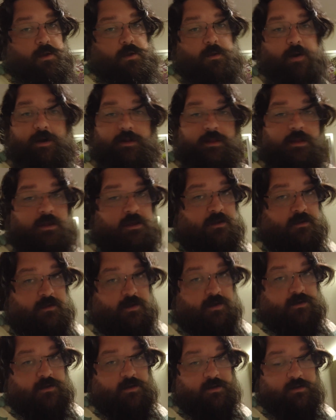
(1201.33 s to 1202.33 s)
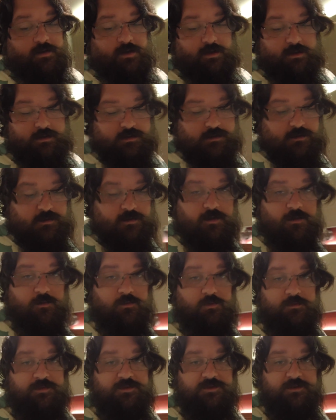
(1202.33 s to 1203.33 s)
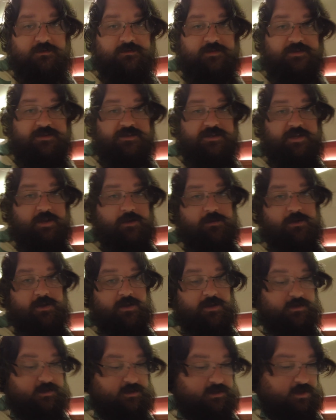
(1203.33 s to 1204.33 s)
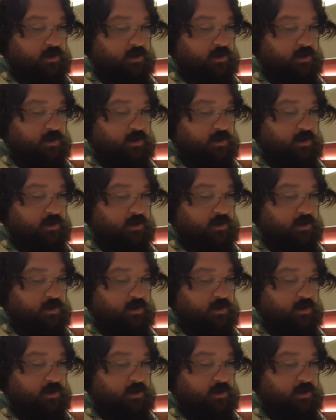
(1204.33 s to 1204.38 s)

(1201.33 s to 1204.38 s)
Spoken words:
Well, knock, knock, knock. Room service, here it is.